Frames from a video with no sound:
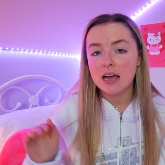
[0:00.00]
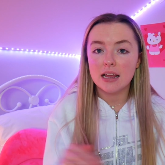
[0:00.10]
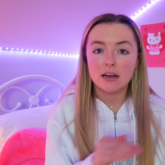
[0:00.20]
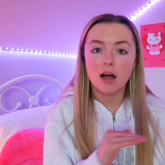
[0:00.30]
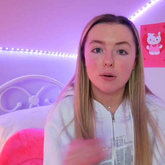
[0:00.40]

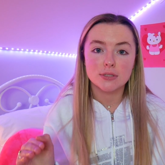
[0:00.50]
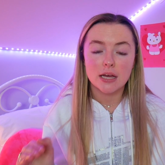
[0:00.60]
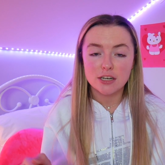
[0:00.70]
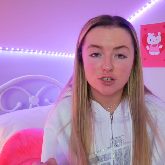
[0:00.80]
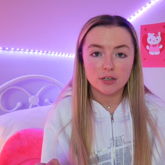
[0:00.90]
like I was a
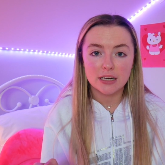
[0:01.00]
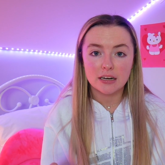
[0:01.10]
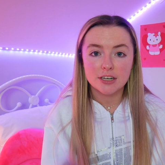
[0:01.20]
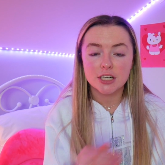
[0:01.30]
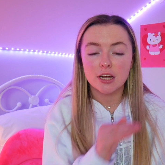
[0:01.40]
H3 in
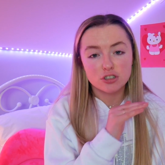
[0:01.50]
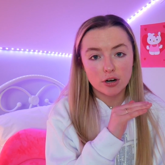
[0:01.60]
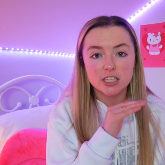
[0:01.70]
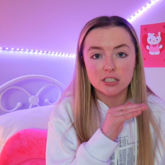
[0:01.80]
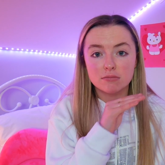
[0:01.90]
English and I
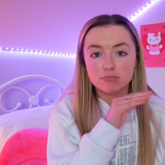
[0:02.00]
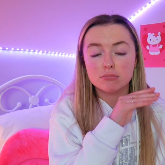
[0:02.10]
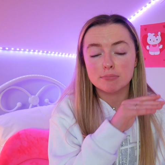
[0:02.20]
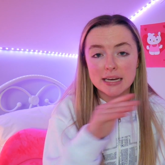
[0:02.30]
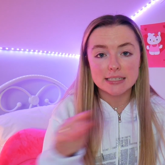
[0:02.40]
tried to
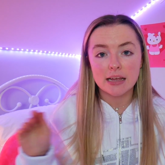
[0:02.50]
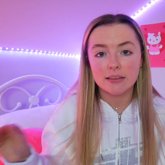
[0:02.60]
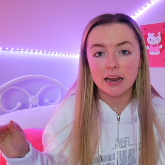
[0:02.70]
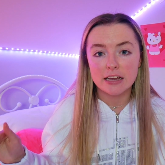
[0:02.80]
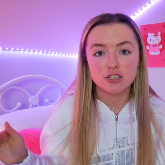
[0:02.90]
maintain
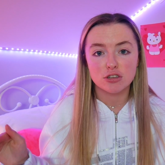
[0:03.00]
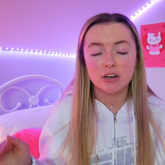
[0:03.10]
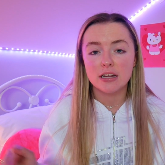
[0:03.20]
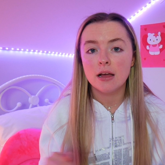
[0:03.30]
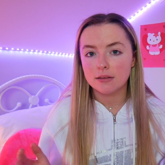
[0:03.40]
that
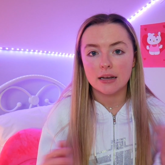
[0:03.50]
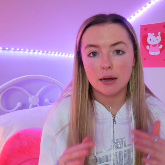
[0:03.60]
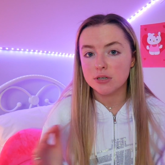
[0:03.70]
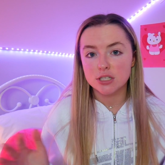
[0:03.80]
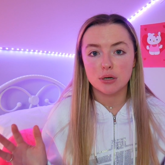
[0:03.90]
H3, then I
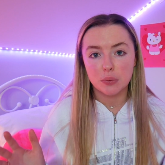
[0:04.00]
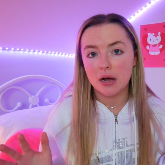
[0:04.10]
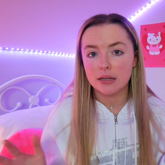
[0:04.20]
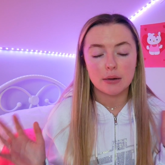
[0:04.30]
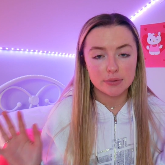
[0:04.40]
was doing
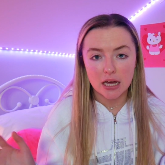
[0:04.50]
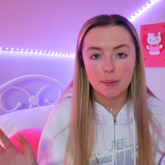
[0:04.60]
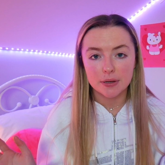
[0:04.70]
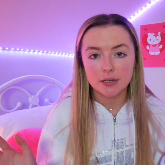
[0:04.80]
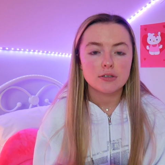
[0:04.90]
well and I was
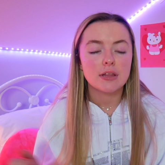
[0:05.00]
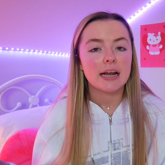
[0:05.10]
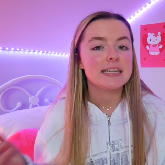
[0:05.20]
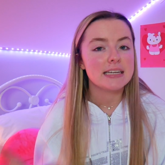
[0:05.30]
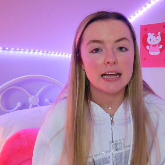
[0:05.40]
happy. So then I
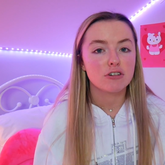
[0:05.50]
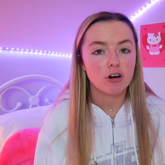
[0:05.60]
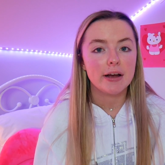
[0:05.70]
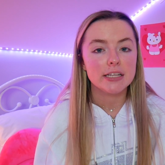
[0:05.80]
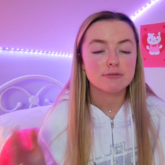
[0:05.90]
did get
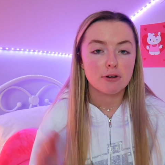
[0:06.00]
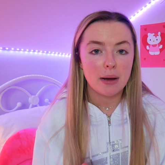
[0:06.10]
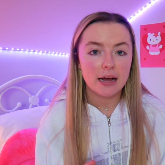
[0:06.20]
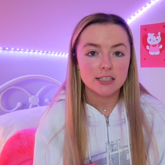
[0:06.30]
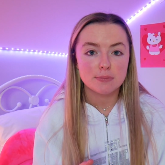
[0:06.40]
grinds for
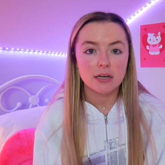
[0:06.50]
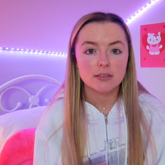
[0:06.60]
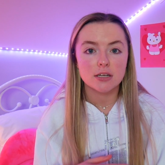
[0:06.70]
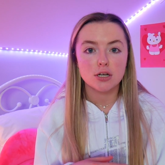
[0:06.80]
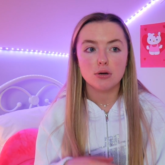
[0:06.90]
maths because
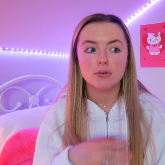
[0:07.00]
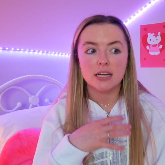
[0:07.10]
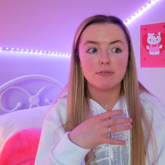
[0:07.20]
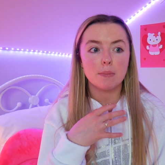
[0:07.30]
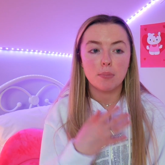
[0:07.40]
I knew that
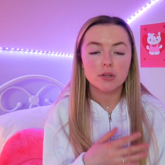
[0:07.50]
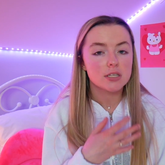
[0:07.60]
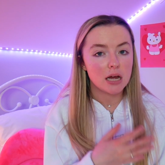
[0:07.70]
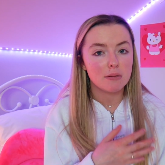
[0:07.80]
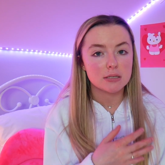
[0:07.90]
if I put the
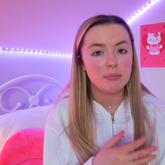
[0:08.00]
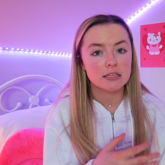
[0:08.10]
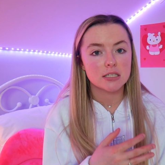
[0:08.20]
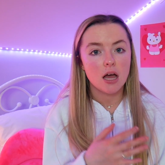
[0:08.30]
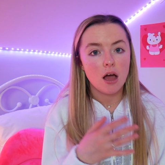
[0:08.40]
time into
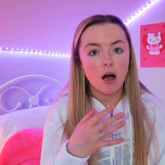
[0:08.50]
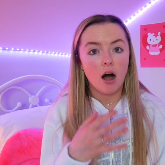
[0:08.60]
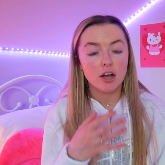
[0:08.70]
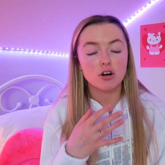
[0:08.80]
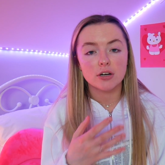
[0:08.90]
maths,
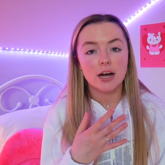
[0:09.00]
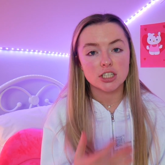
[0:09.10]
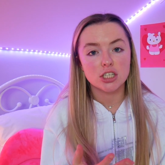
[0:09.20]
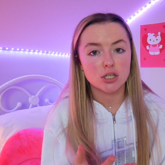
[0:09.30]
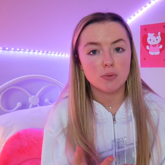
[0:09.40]
I could
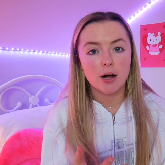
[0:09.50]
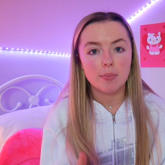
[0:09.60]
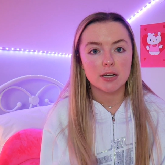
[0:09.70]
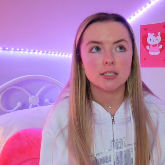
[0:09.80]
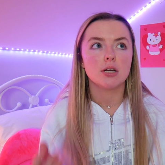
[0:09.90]
actually do well
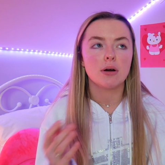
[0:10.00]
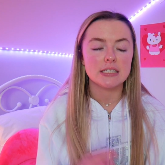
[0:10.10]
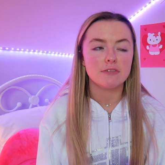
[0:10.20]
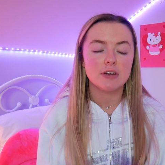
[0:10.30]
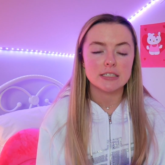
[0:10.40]
because, you know, I
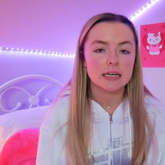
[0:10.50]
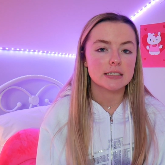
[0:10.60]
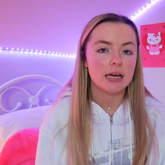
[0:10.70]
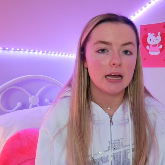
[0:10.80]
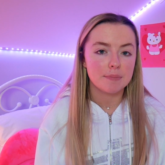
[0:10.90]
did physics
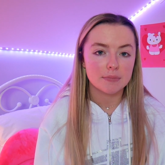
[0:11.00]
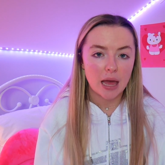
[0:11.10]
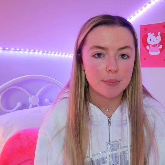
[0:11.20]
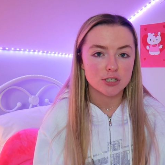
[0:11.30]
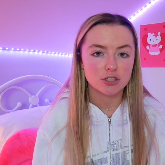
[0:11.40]
and
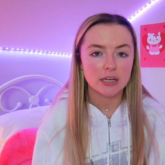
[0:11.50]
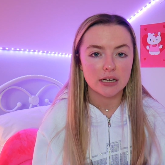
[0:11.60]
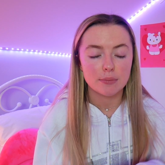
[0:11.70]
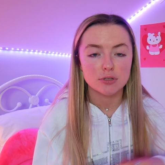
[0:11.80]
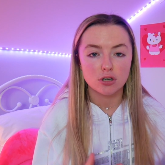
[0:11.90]
chemistry and
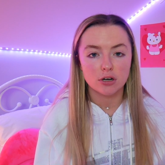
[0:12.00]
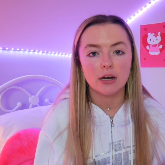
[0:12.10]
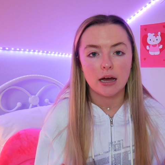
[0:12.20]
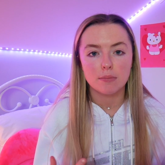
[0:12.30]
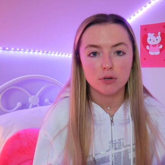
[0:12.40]
I was good
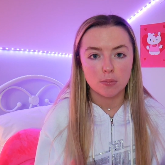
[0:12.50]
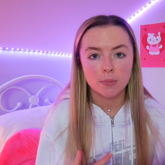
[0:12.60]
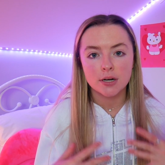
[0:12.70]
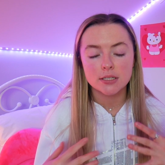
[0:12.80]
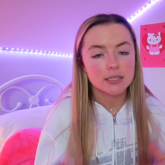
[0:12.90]
at
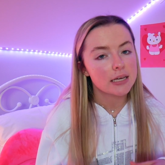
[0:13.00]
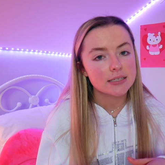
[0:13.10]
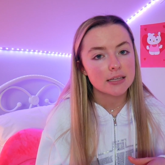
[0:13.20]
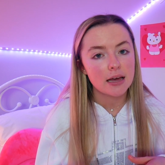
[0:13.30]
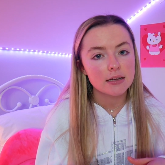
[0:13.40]
numbers and things
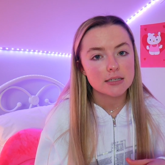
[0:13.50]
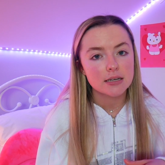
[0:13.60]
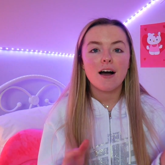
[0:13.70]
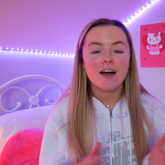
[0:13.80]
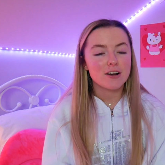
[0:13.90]
like that.
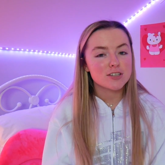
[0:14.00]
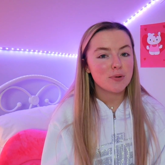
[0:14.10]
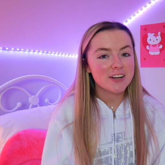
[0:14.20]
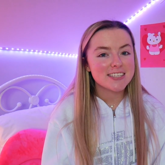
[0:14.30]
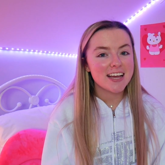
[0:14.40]
I also
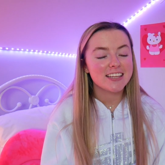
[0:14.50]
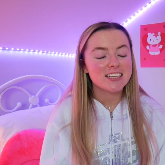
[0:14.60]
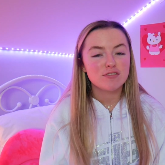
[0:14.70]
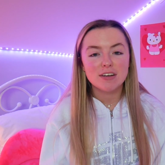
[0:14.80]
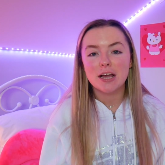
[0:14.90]
want to say that
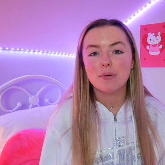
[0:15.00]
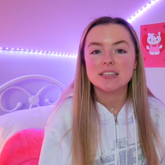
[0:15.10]
this video is